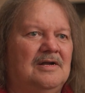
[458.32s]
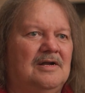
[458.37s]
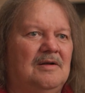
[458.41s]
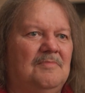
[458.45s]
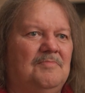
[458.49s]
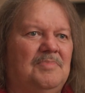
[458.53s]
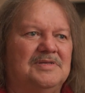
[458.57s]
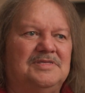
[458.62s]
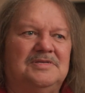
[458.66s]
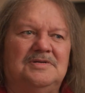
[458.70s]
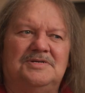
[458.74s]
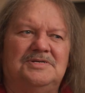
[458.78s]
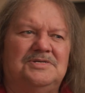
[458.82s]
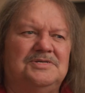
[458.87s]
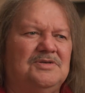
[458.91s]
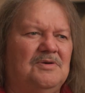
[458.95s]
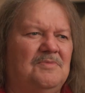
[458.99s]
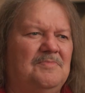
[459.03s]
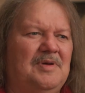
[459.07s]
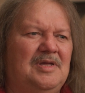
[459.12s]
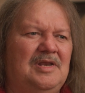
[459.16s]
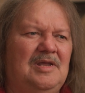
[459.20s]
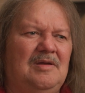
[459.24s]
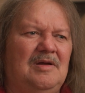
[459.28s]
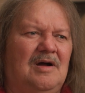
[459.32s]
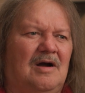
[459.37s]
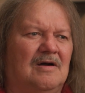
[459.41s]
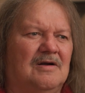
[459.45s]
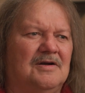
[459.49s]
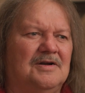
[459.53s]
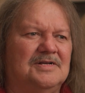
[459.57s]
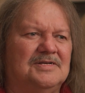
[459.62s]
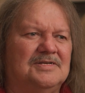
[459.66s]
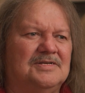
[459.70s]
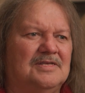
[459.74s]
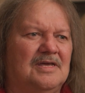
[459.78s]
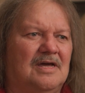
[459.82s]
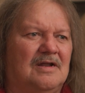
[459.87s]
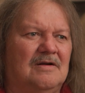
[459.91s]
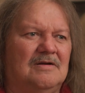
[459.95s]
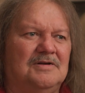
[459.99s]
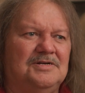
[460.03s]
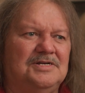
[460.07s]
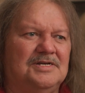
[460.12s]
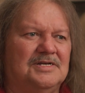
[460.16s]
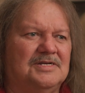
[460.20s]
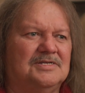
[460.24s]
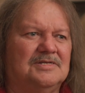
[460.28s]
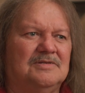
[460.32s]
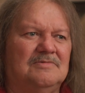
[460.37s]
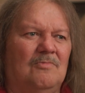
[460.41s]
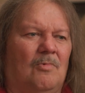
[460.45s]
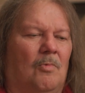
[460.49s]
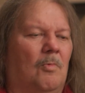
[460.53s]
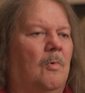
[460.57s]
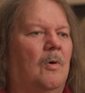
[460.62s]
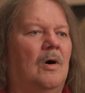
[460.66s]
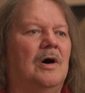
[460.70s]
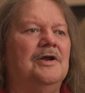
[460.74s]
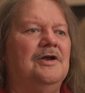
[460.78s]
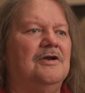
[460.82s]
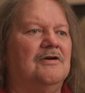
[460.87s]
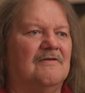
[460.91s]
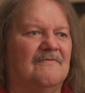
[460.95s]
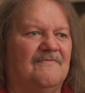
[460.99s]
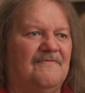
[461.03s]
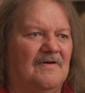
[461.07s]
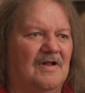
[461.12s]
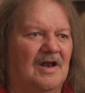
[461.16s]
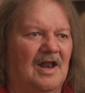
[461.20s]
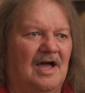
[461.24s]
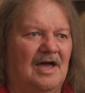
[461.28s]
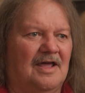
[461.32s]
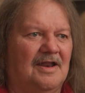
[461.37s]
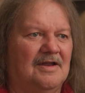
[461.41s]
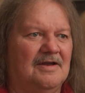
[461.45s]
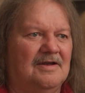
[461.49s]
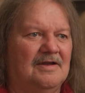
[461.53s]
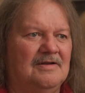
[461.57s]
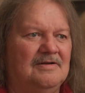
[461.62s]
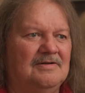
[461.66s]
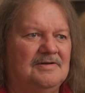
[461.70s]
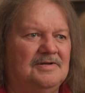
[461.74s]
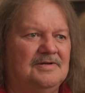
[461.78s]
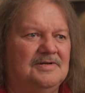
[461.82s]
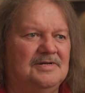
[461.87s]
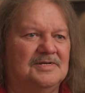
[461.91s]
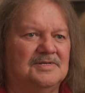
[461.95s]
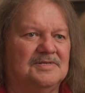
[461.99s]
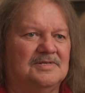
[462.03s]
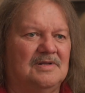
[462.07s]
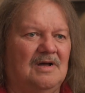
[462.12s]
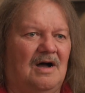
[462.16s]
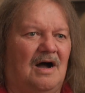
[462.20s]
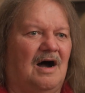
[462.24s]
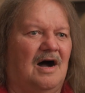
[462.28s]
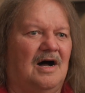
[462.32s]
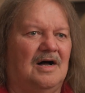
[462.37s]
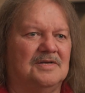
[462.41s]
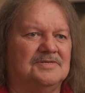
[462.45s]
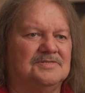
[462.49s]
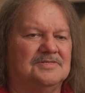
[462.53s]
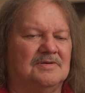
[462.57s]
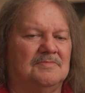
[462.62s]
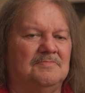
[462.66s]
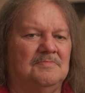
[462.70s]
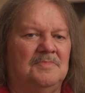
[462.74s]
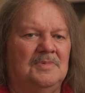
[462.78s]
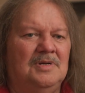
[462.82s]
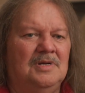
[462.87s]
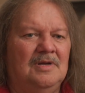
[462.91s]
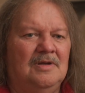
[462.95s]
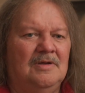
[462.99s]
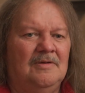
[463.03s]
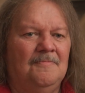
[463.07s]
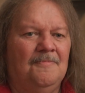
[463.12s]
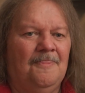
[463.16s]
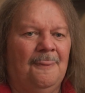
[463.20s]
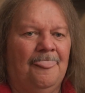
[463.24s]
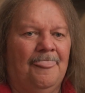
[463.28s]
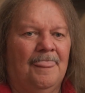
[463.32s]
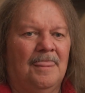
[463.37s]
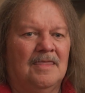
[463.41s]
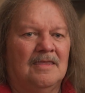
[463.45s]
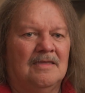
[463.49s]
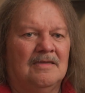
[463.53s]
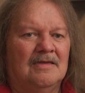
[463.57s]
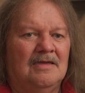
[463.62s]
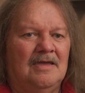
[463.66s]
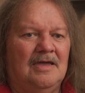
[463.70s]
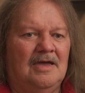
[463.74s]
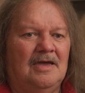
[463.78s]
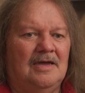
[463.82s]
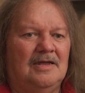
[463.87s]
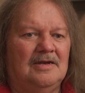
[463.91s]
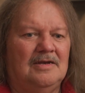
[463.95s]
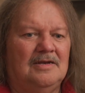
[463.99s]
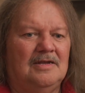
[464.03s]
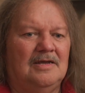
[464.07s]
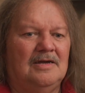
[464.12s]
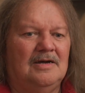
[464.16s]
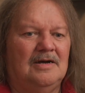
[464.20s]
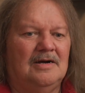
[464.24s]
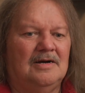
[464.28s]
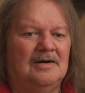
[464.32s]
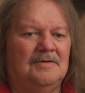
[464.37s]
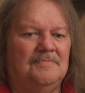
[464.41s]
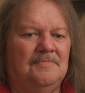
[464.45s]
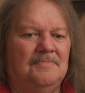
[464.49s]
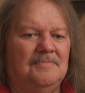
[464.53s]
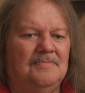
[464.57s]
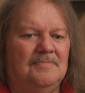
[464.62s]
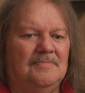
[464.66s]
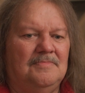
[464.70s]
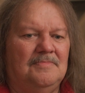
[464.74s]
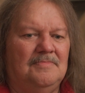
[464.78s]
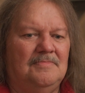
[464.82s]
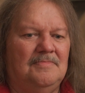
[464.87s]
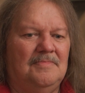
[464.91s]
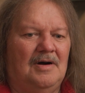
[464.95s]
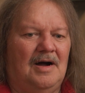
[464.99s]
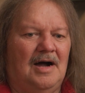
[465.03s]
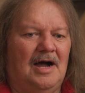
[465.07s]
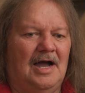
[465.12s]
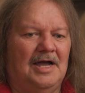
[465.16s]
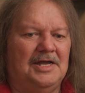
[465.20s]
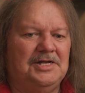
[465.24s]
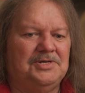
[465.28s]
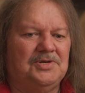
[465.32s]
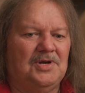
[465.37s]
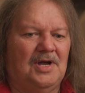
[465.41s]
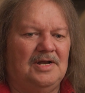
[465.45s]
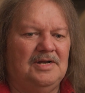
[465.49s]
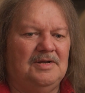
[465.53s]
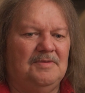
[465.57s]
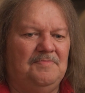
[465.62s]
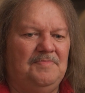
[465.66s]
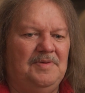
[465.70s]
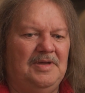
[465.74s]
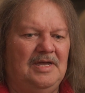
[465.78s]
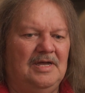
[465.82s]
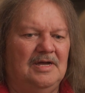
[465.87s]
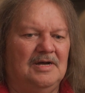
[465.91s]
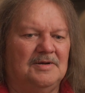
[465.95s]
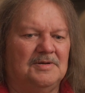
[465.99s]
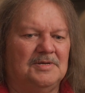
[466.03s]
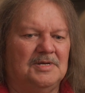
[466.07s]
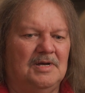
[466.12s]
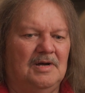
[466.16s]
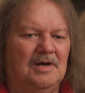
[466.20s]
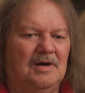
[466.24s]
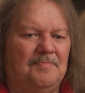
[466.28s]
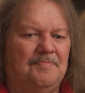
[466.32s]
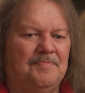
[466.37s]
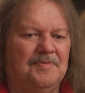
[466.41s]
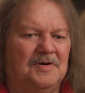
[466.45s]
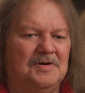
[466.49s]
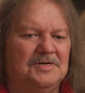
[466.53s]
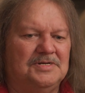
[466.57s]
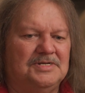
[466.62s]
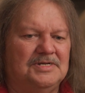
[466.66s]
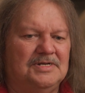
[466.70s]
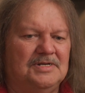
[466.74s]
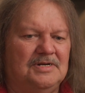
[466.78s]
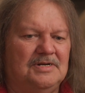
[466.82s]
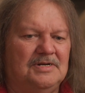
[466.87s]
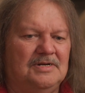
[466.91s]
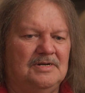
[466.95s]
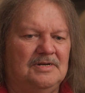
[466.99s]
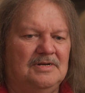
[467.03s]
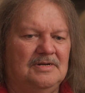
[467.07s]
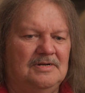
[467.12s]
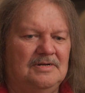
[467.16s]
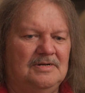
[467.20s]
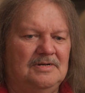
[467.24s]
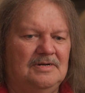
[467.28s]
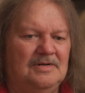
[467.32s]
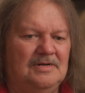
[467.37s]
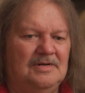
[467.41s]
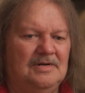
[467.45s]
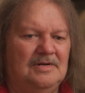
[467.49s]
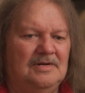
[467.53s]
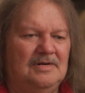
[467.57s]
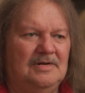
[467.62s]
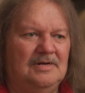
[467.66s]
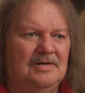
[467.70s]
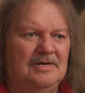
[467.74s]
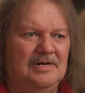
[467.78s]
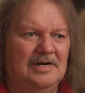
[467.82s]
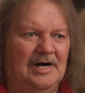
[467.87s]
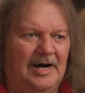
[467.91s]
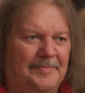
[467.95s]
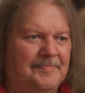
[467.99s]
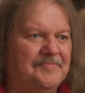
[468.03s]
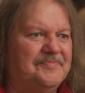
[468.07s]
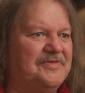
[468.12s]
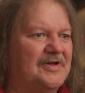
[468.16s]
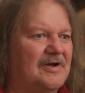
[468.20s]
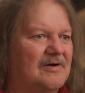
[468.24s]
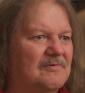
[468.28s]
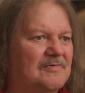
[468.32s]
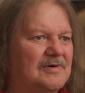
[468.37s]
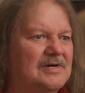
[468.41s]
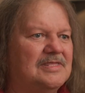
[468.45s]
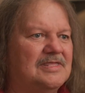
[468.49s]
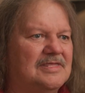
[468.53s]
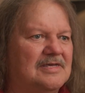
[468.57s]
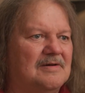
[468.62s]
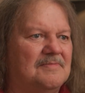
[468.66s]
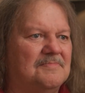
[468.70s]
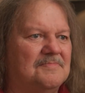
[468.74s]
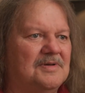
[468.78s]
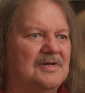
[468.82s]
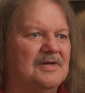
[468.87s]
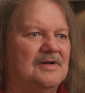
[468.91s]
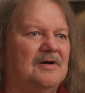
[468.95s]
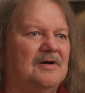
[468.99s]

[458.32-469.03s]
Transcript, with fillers: but there's so many artists that are just wonderful at it, just awesome. And um, I tried to be a, a person up there with them, you